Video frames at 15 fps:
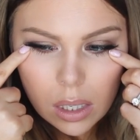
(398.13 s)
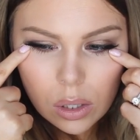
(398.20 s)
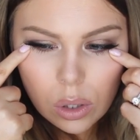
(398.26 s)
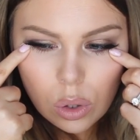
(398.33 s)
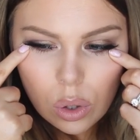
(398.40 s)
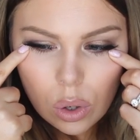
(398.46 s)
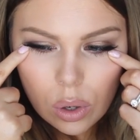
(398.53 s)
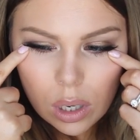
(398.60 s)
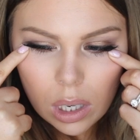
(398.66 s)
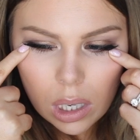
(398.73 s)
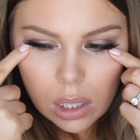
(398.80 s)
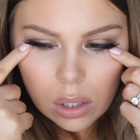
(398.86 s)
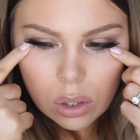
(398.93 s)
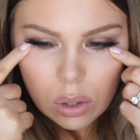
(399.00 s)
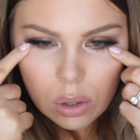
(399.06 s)
So
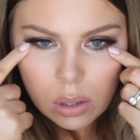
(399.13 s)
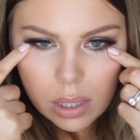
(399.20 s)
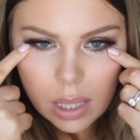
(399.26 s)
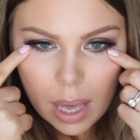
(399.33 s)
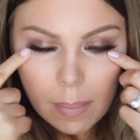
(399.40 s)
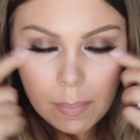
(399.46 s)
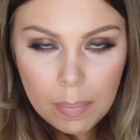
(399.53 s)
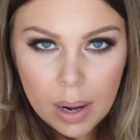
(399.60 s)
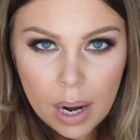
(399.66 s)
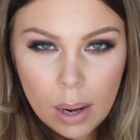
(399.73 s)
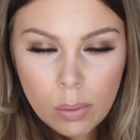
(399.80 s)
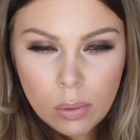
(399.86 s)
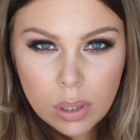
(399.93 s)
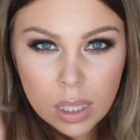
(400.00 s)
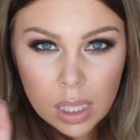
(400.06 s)
excuse them, but I
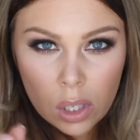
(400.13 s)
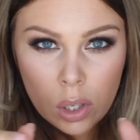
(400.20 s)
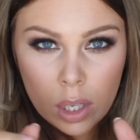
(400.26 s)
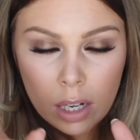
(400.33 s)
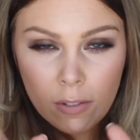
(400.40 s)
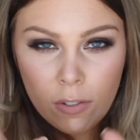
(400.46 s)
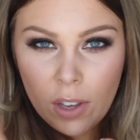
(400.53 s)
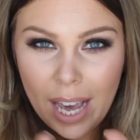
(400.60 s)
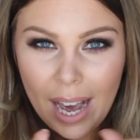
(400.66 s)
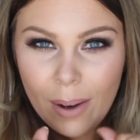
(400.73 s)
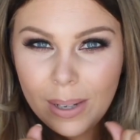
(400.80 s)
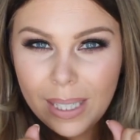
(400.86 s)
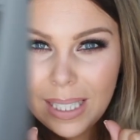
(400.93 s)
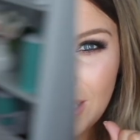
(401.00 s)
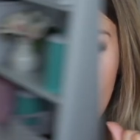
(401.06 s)
will see you in a few
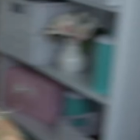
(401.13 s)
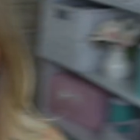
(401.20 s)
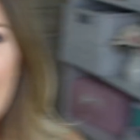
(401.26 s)
hours.